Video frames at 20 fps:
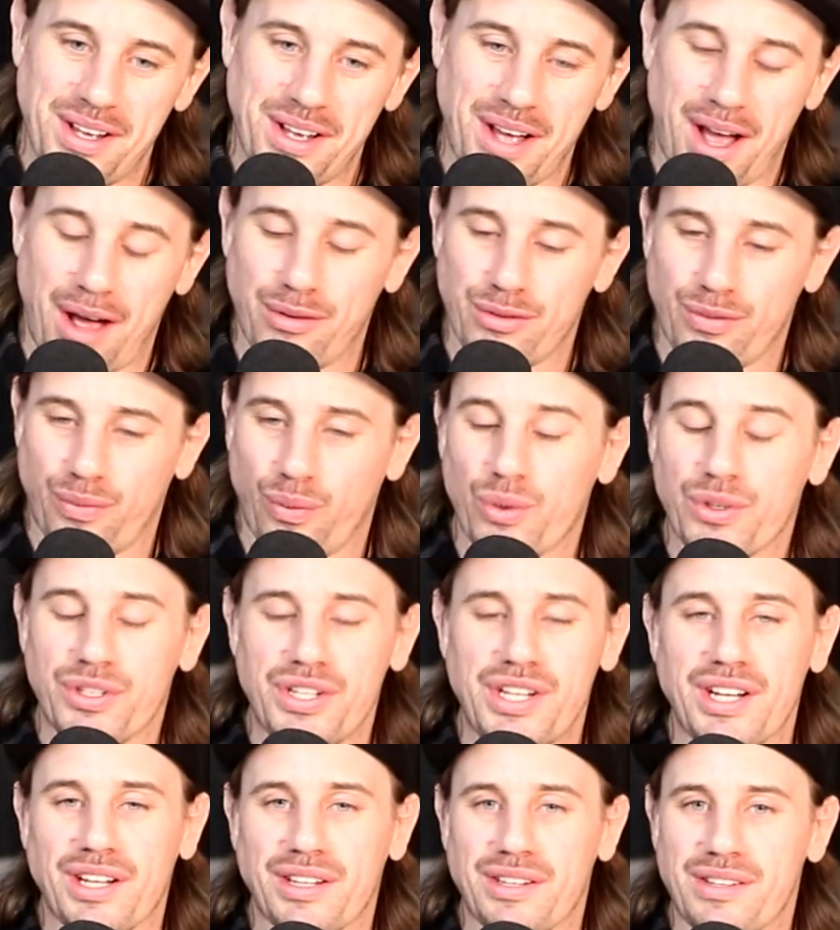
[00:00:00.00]
I was
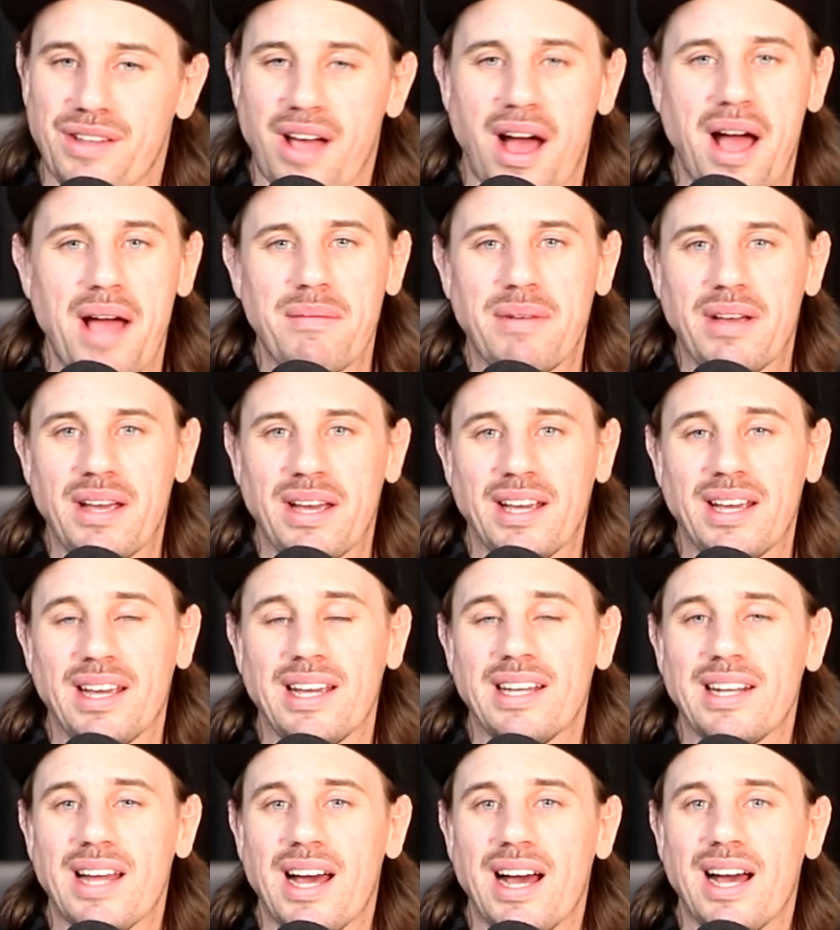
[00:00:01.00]
14 at the time,
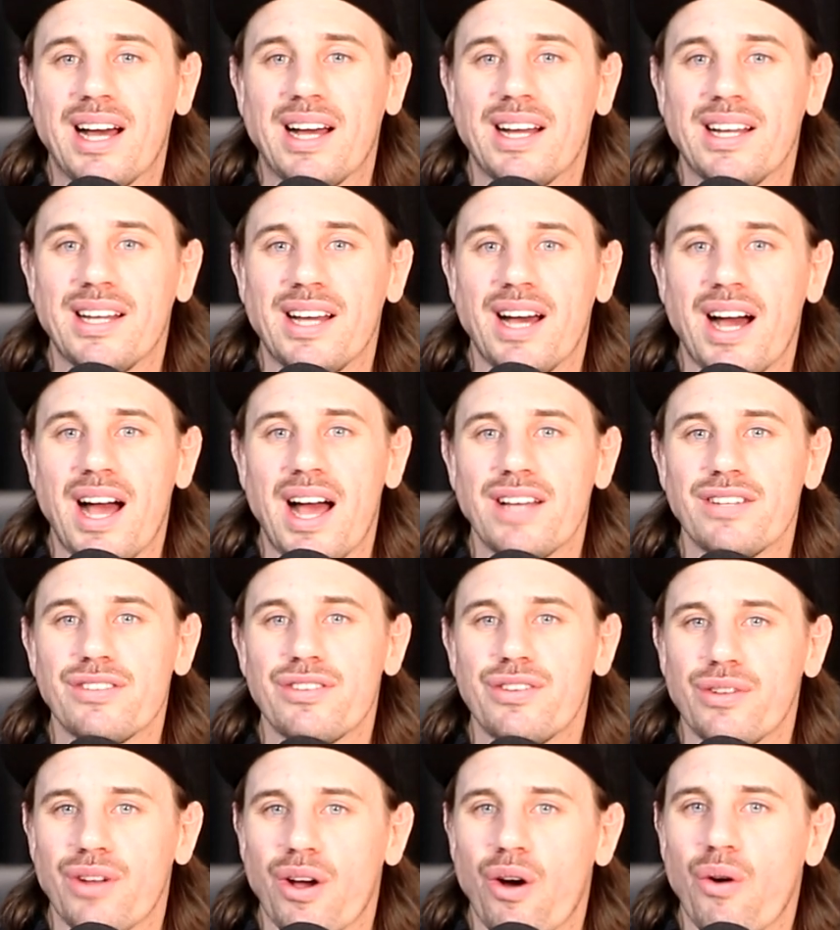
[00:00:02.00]
and
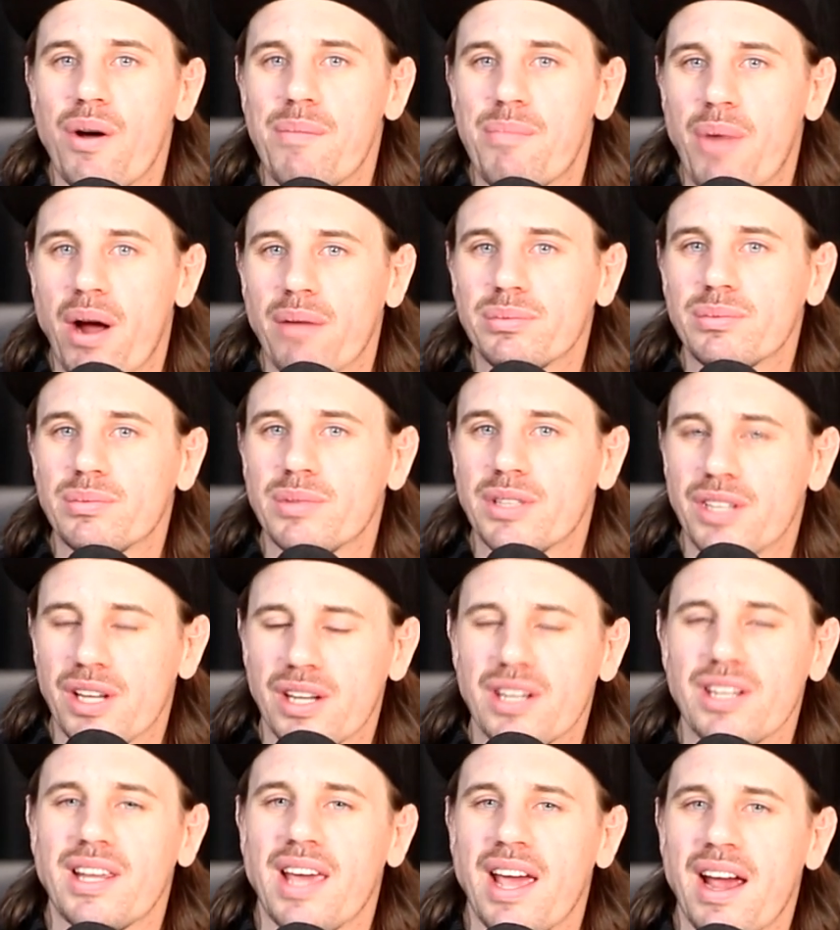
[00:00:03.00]
as you know, I probably
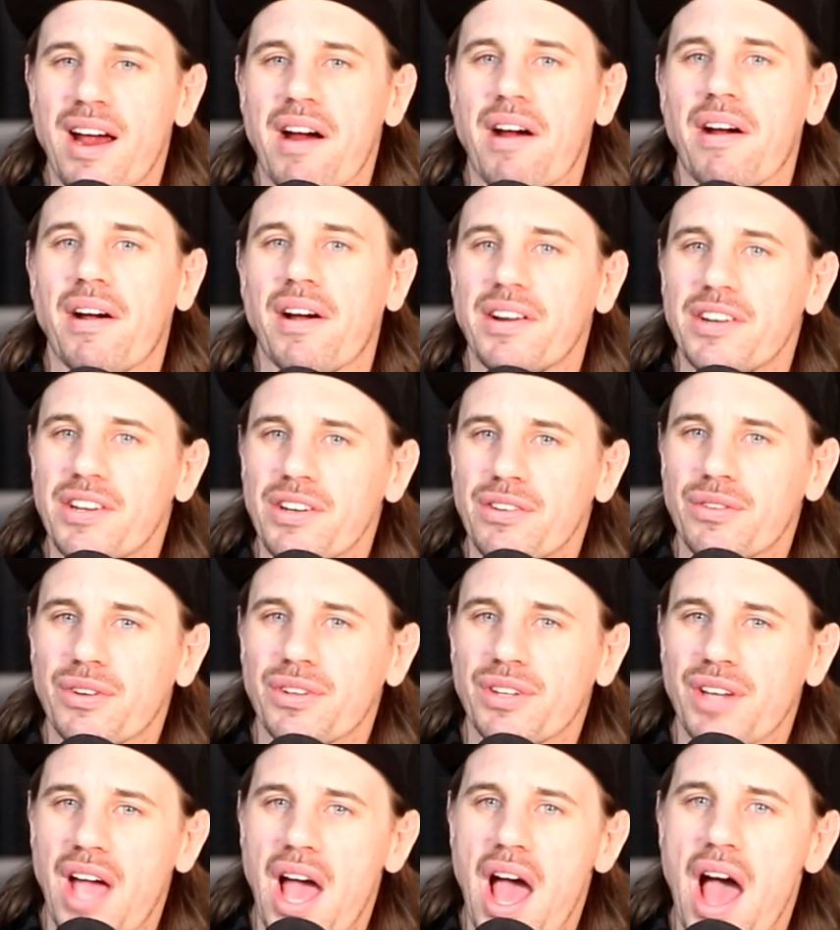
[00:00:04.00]
didn't care. I didn't
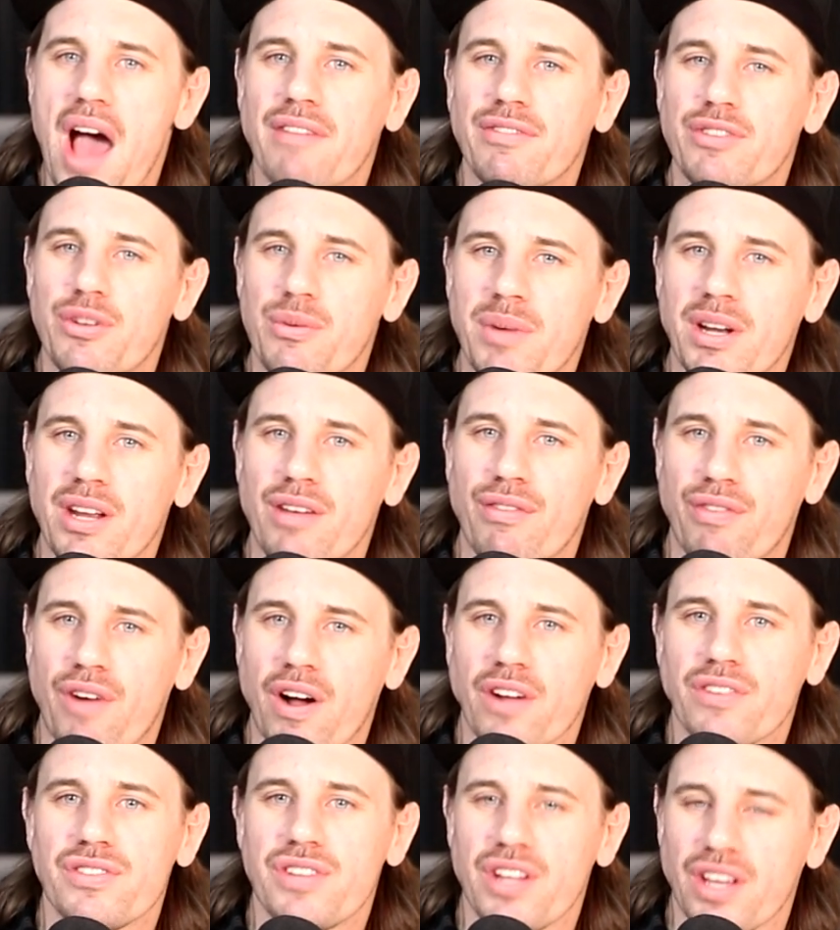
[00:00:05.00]
really have too many
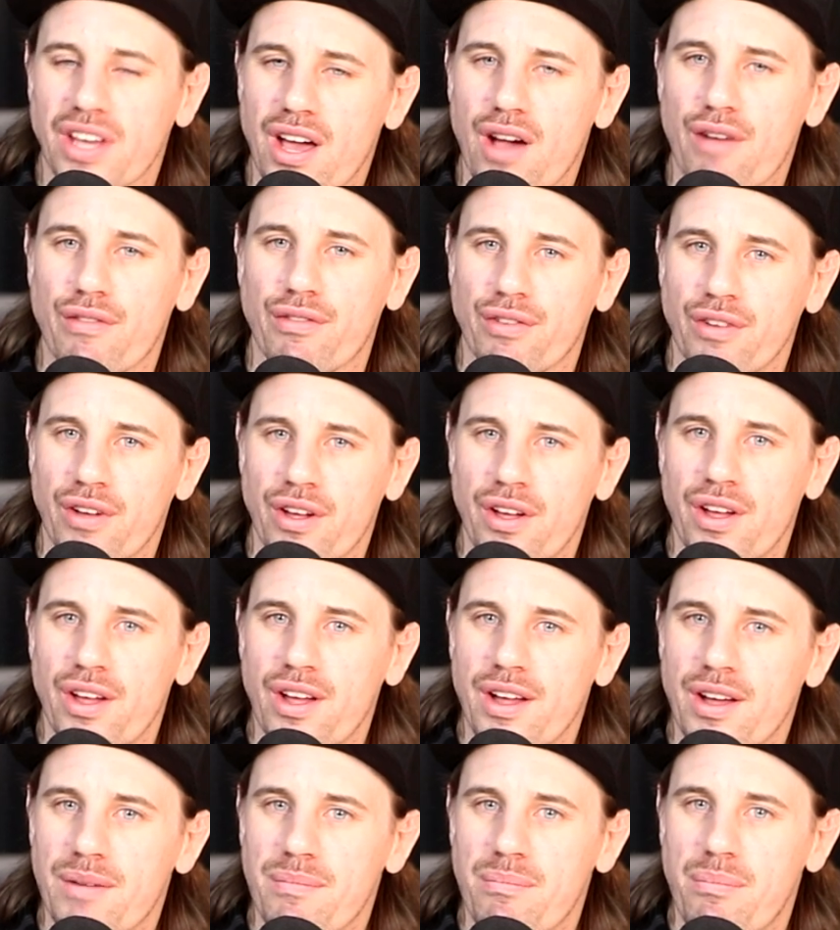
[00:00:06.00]
fucks to give.
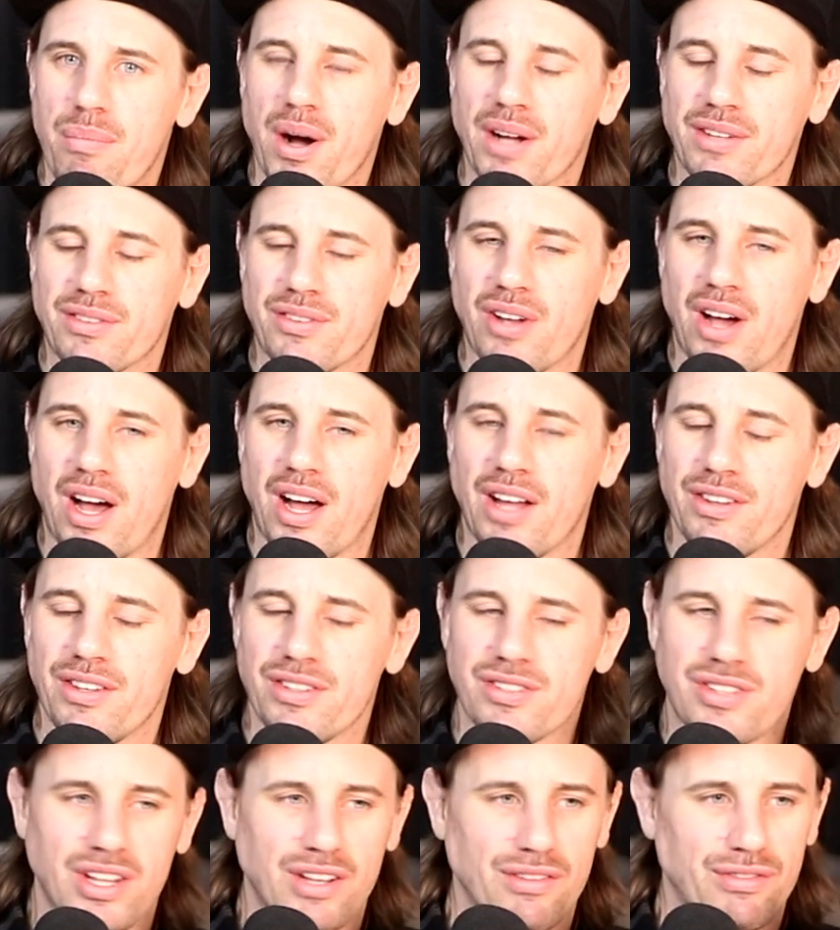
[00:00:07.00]
But
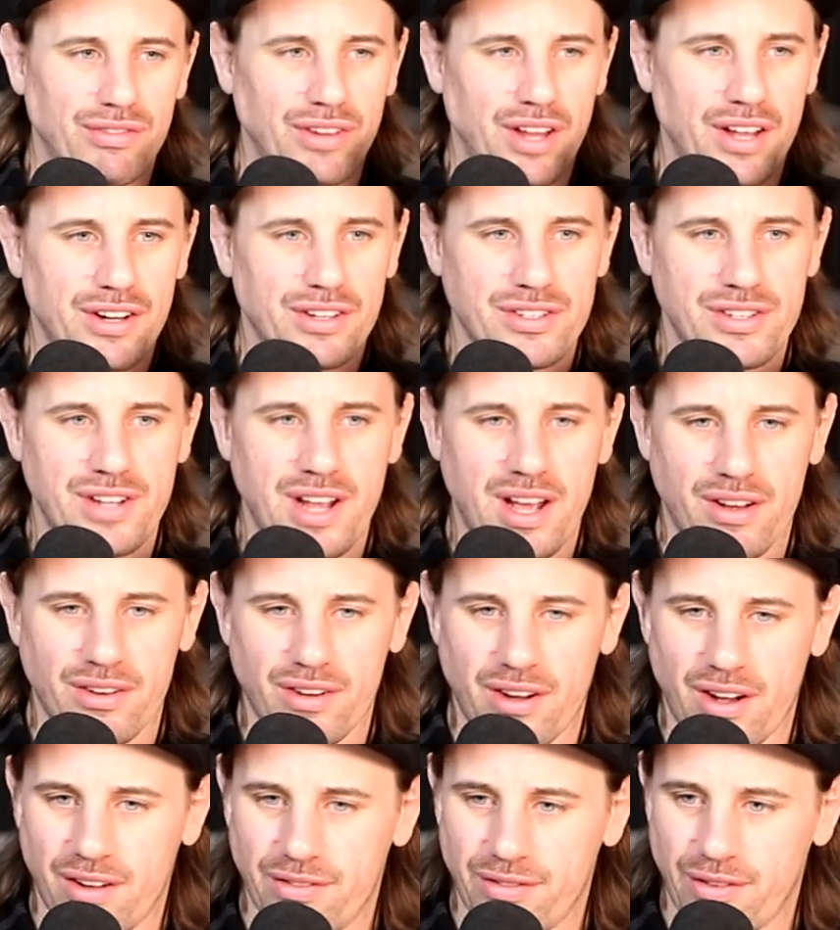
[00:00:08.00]
this thing flutters down
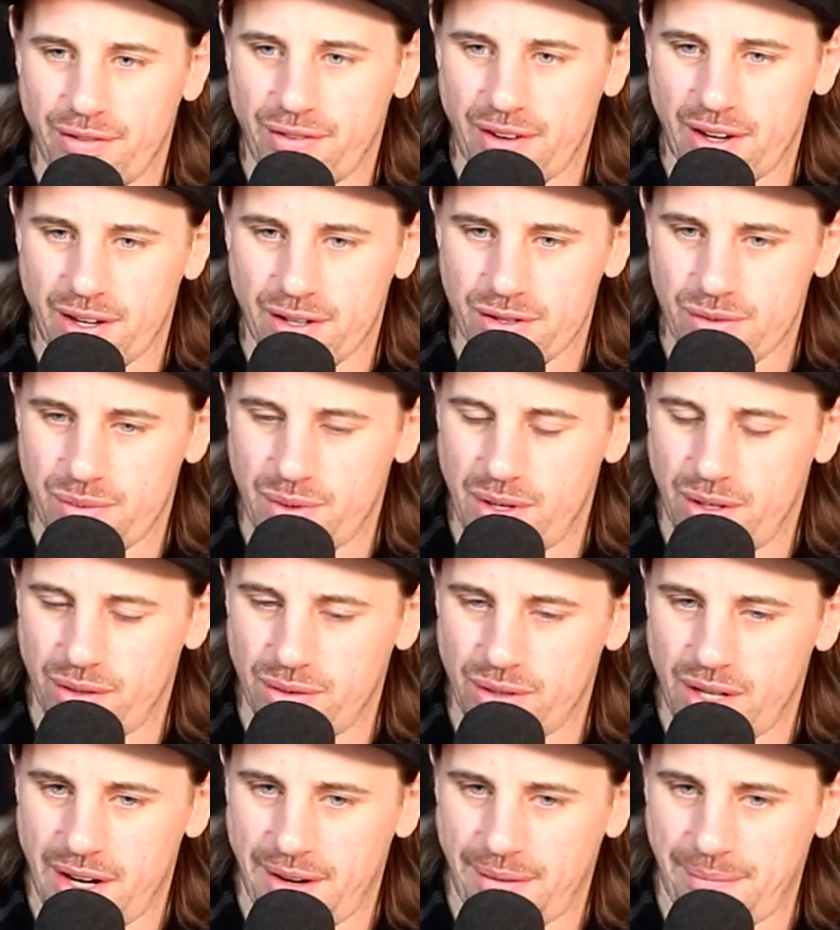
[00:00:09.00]
off the Ferris wheel,
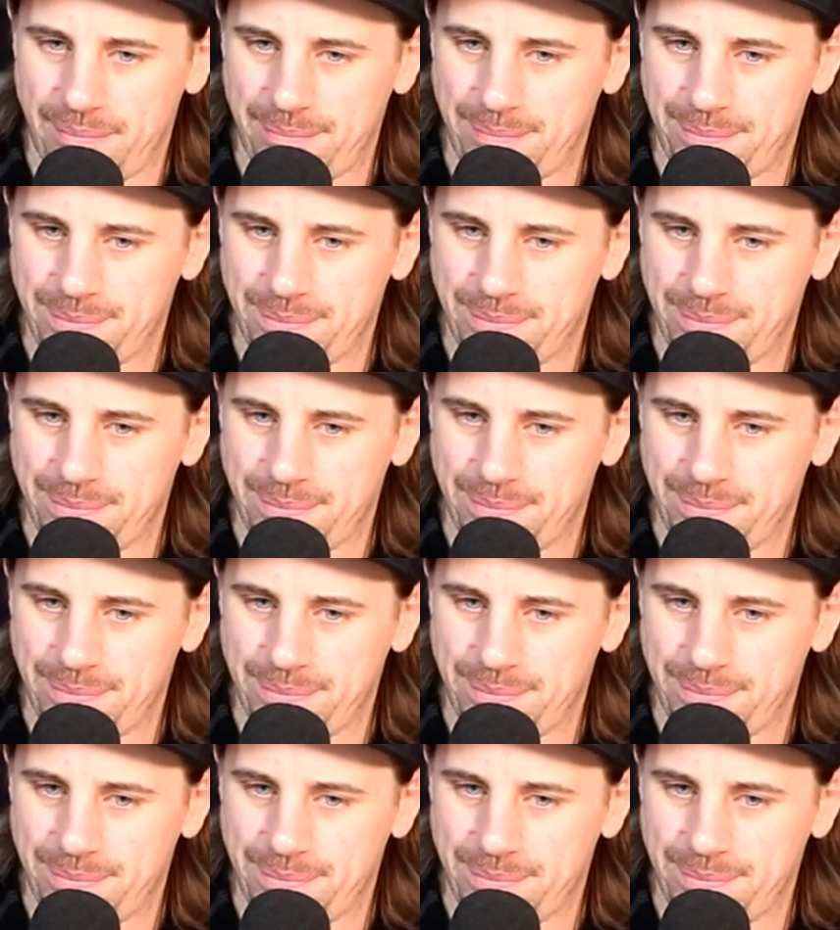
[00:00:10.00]
right?